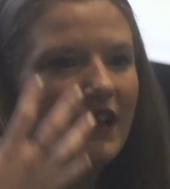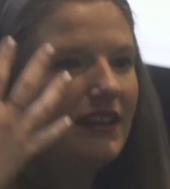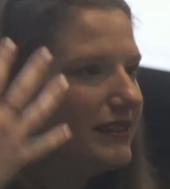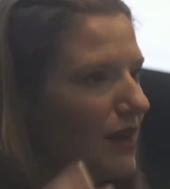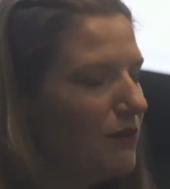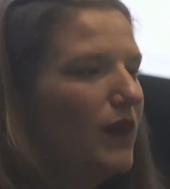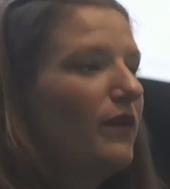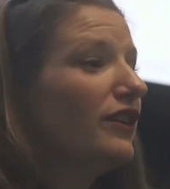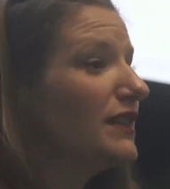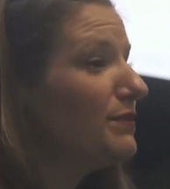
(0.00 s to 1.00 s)
in some way,
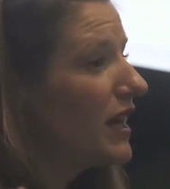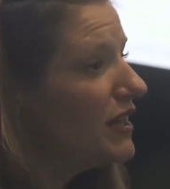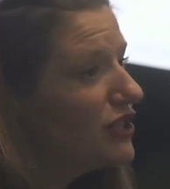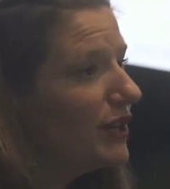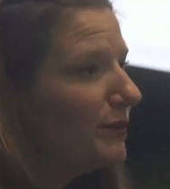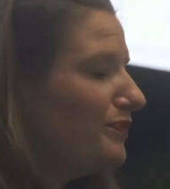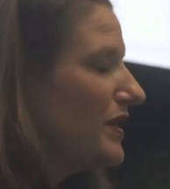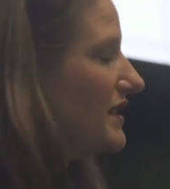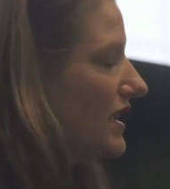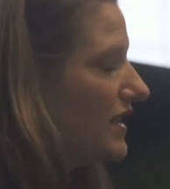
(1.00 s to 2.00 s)
whether it's because you're
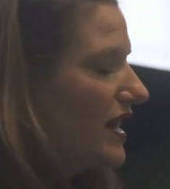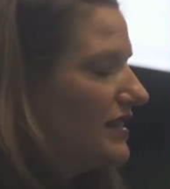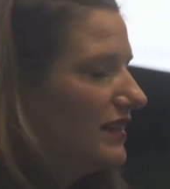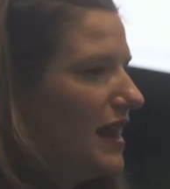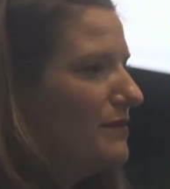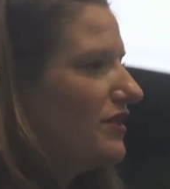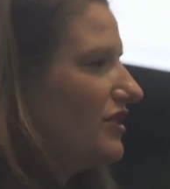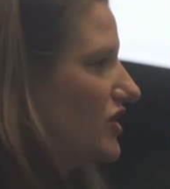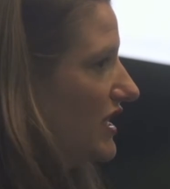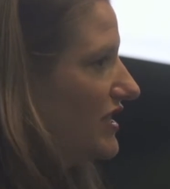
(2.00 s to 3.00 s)
incentivizing them or
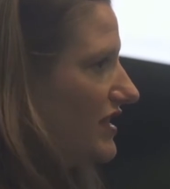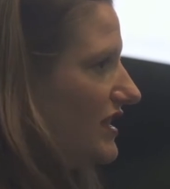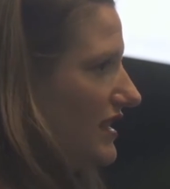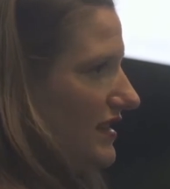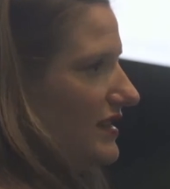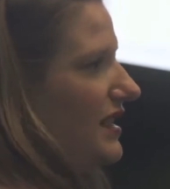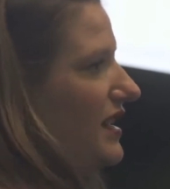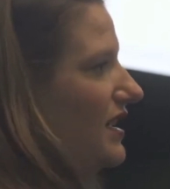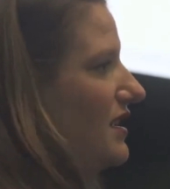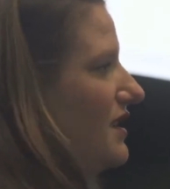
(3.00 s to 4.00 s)
they're just interested in the
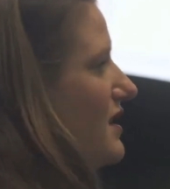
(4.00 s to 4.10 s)
study,